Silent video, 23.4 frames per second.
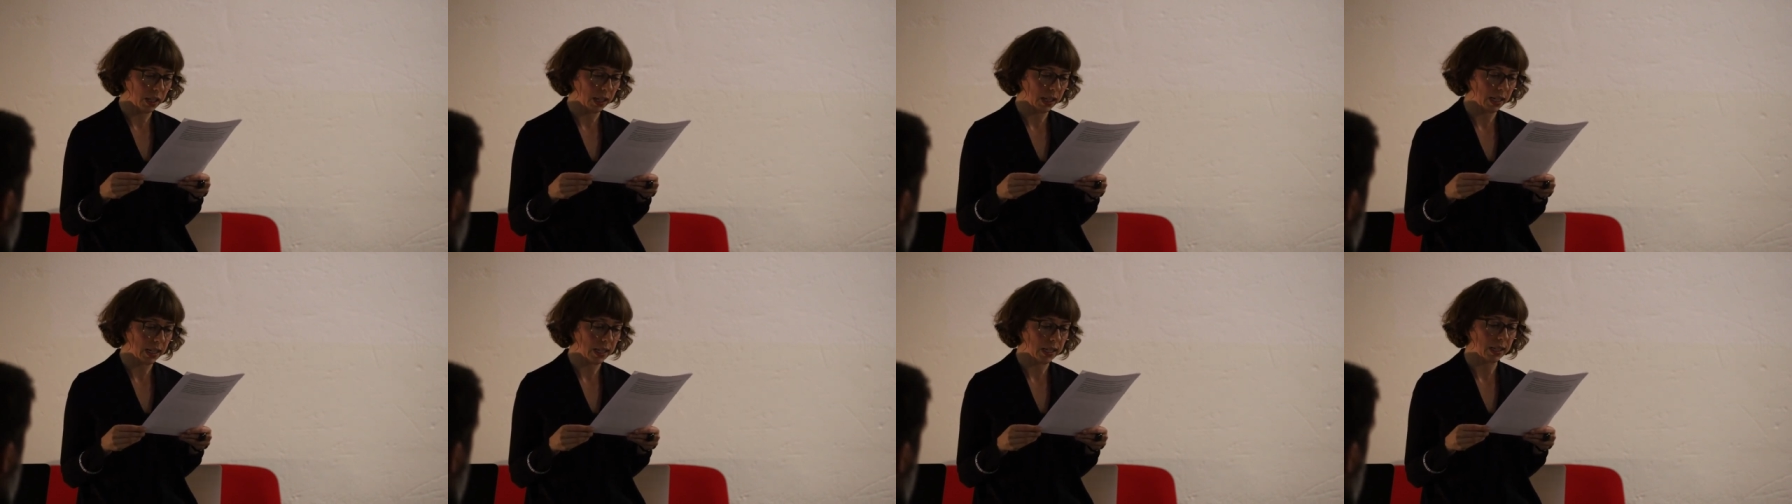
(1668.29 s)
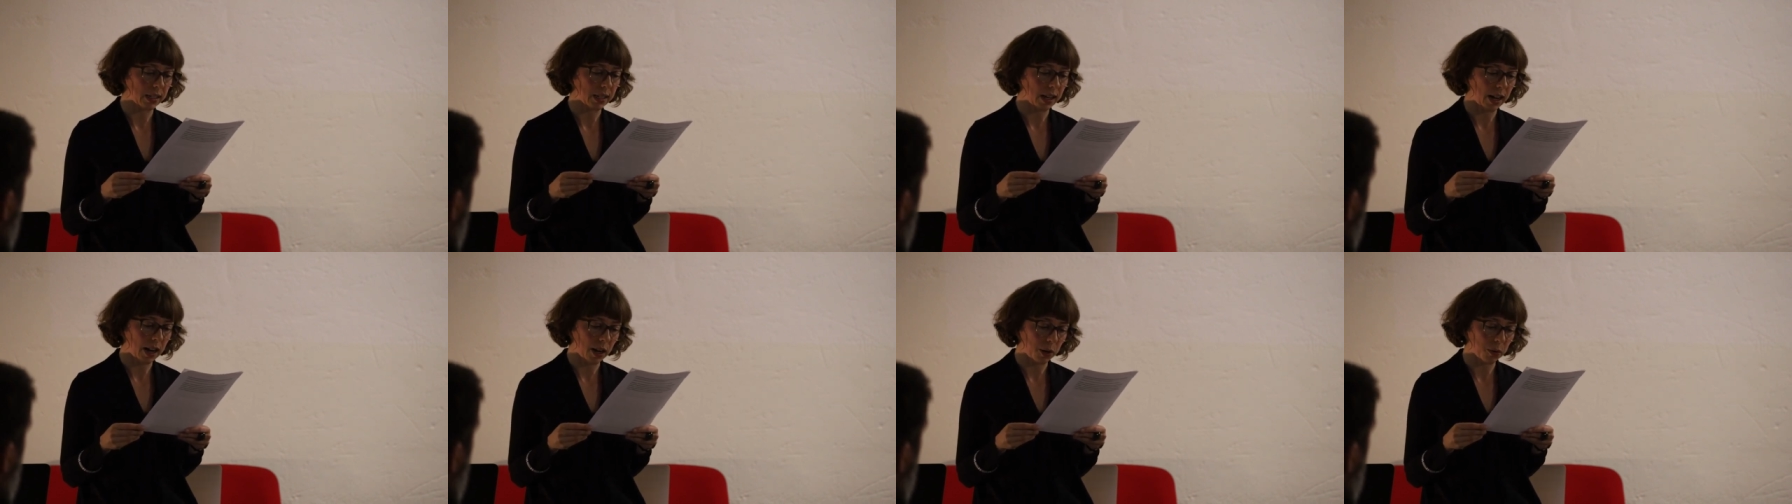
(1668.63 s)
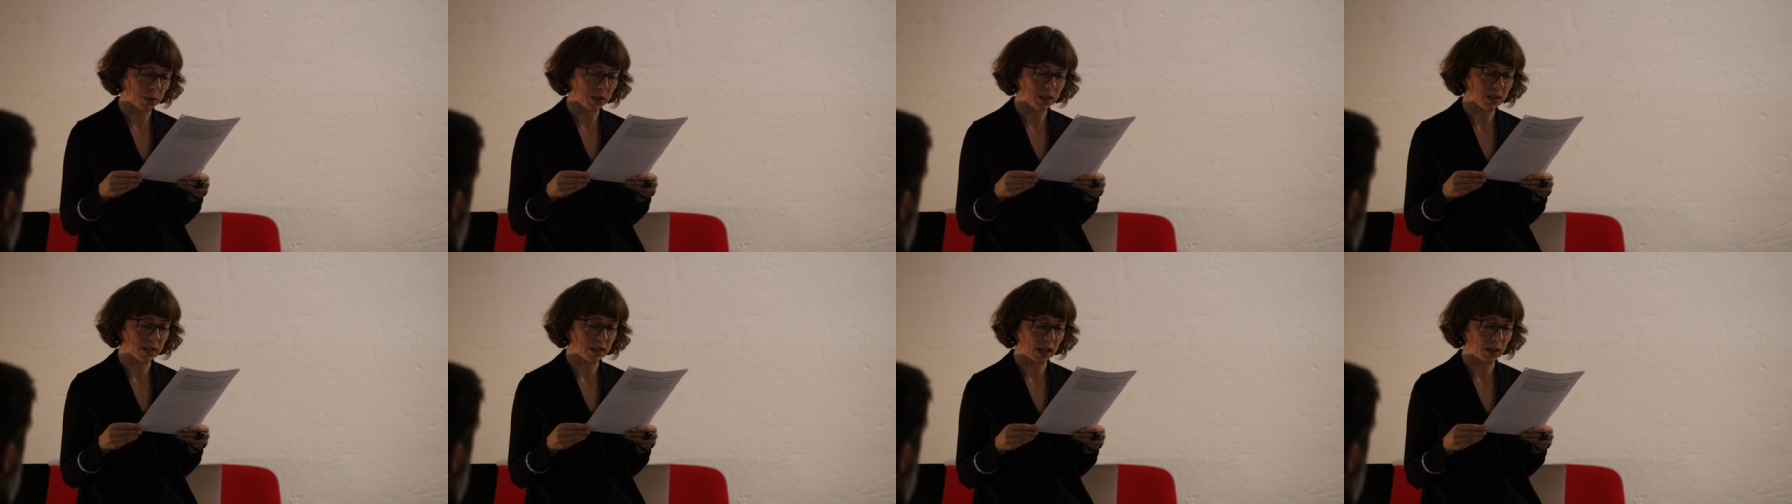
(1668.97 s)
things and
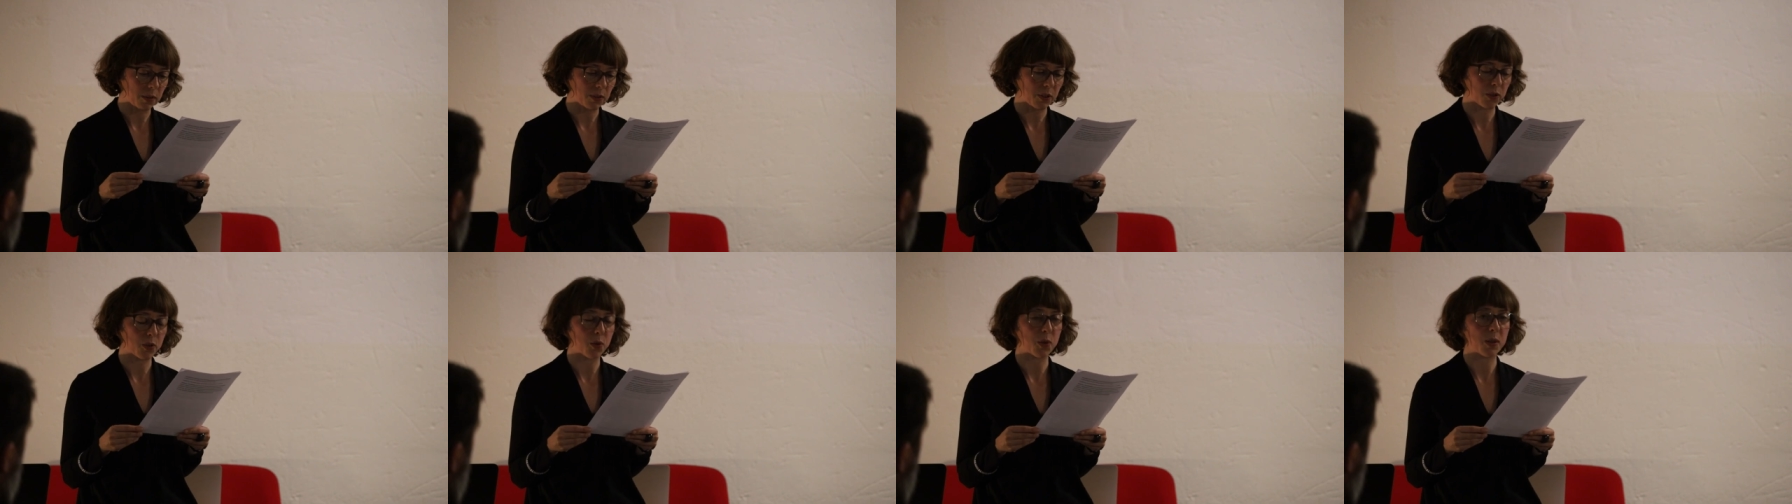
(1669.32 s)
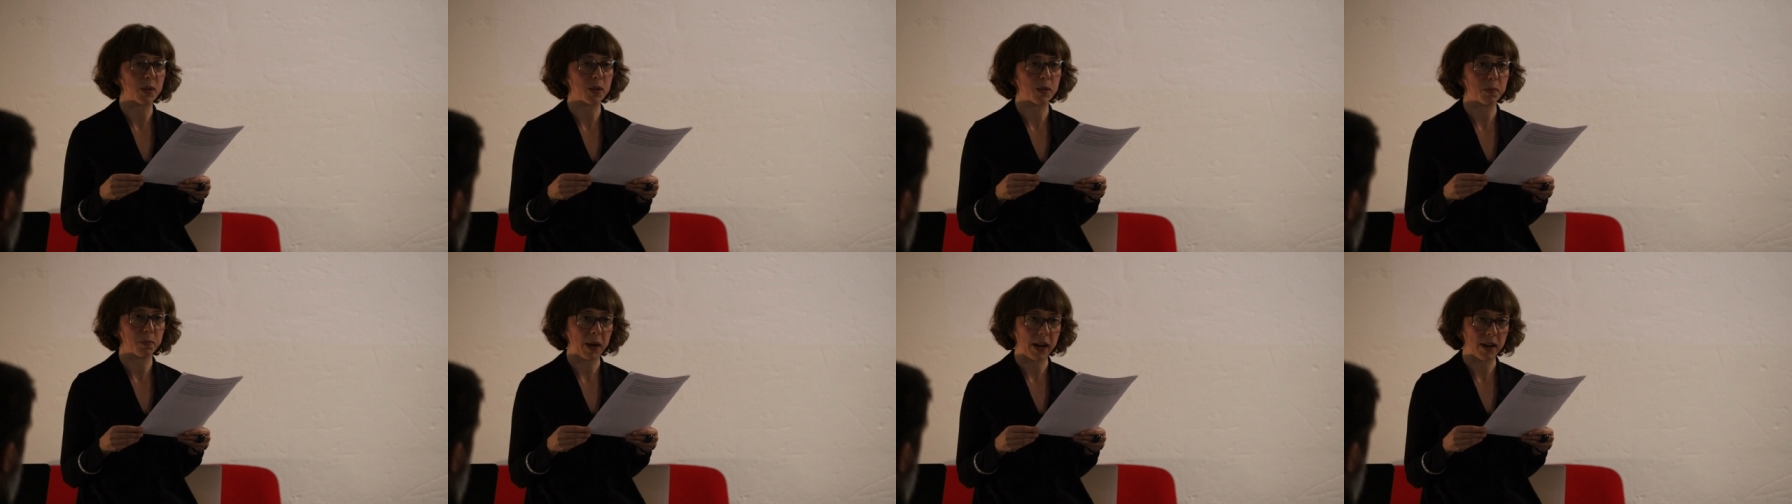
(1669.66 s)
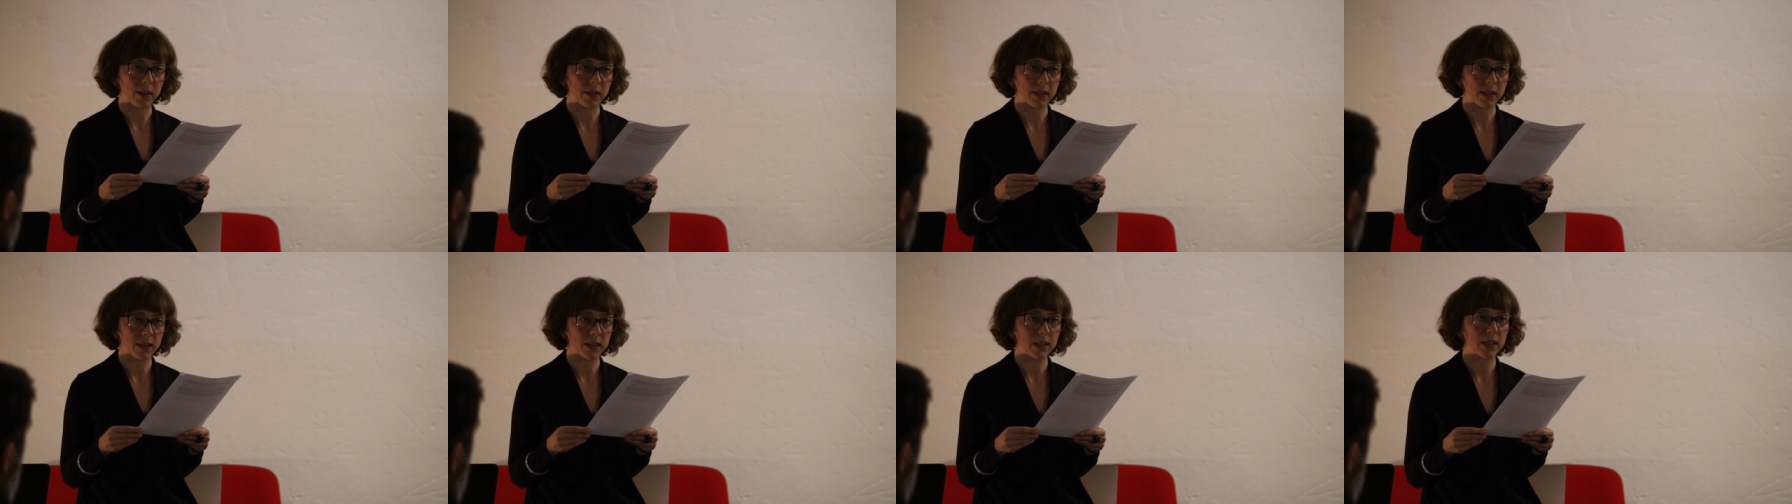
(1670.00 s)
ourselves
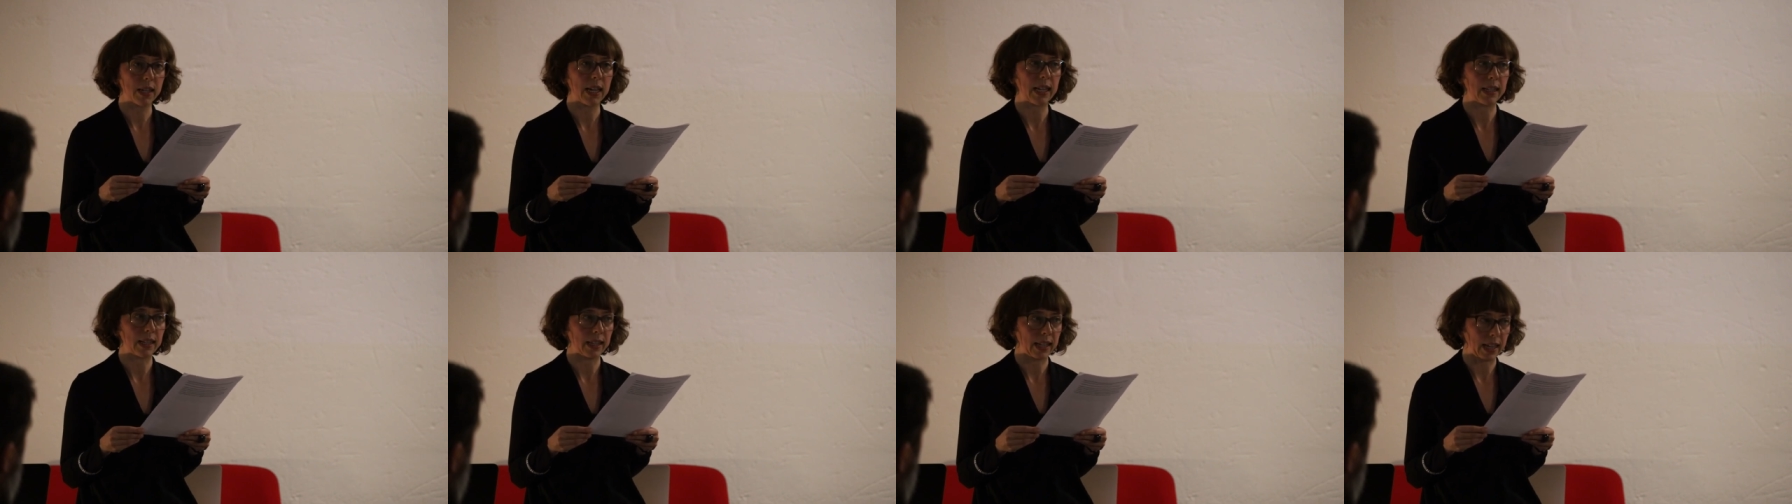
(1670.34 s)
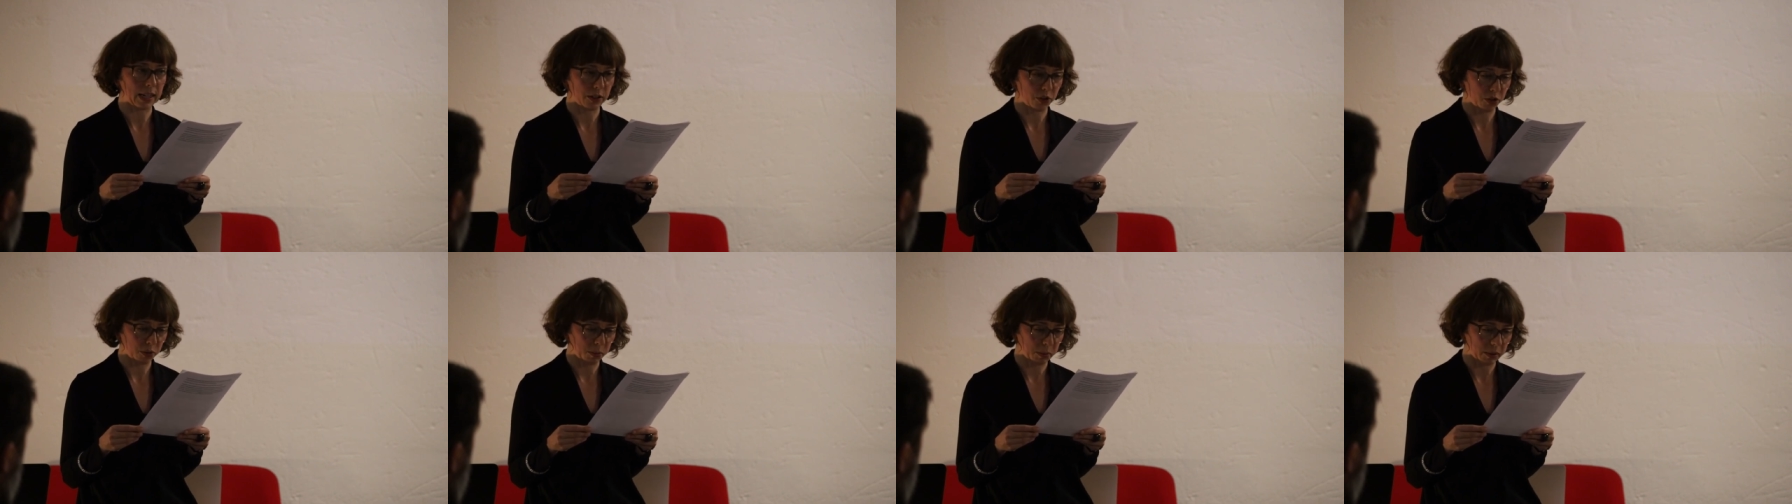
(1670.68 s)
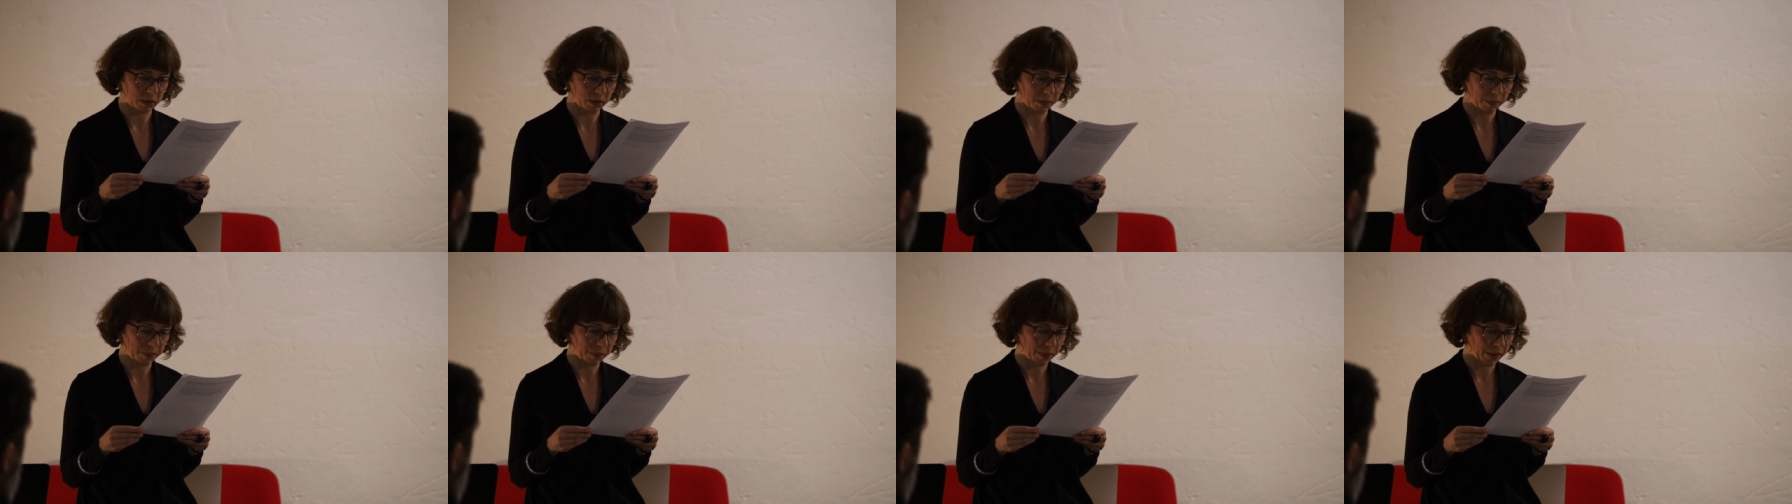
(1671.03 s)
transparent and
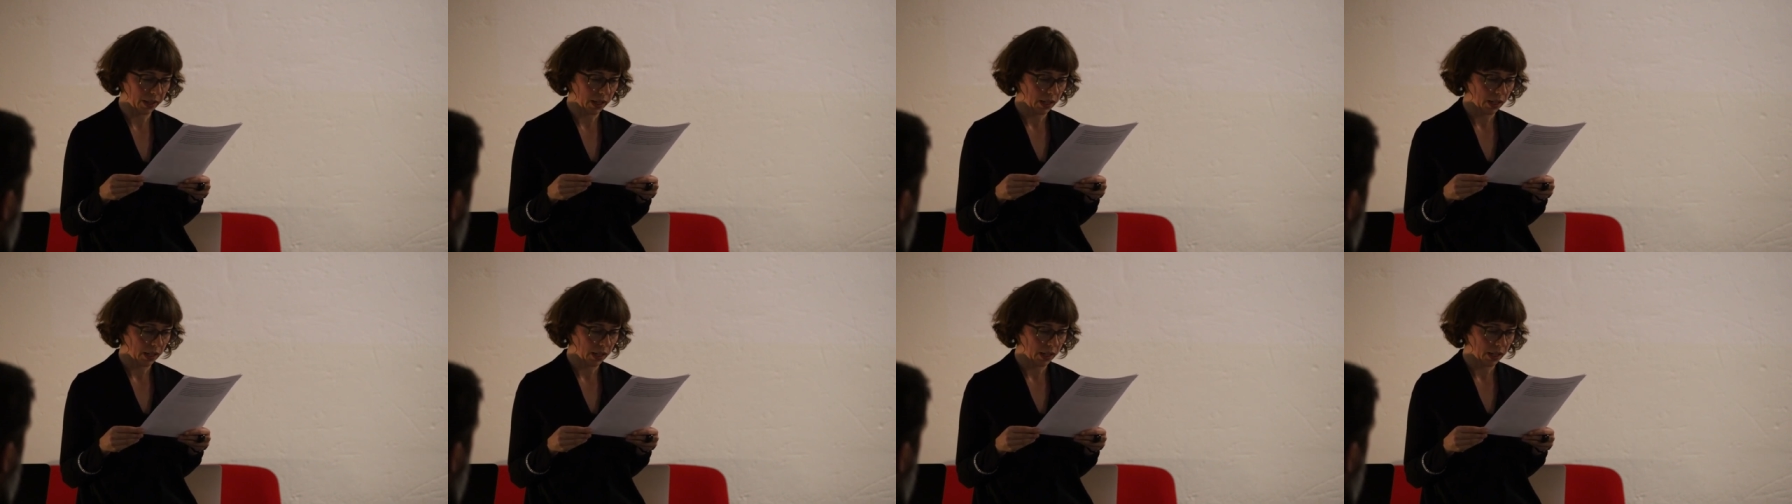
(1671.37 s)
legible